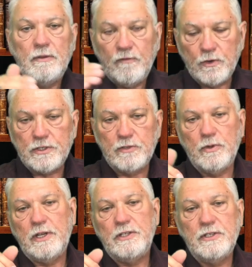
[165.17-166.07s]
versus
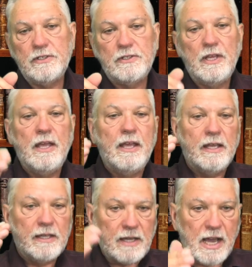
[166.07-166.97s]
religious,
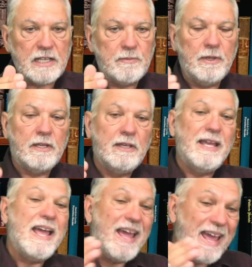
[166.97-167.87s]
cosmic,
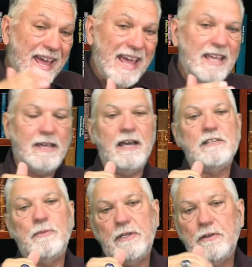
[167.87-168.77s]

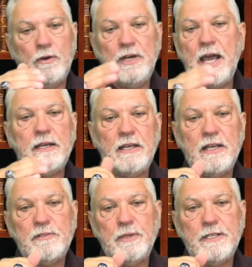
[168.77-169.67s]
acosmic, or not
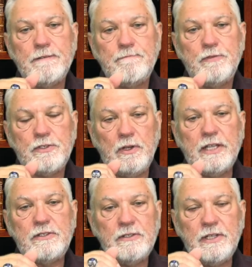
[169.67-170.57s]
cosmic. So
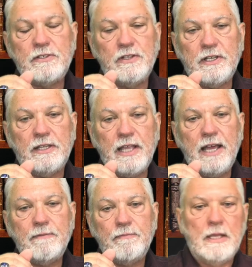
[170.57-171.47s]
let's look at
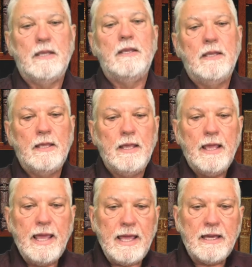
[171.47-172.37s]
that.
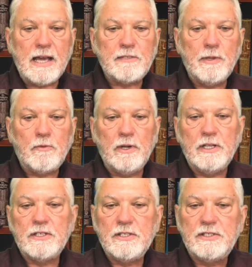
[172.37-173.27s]
Acosmic
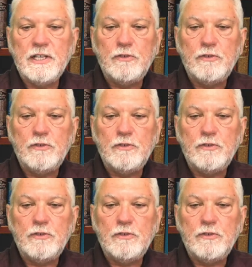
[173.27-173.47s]
religions see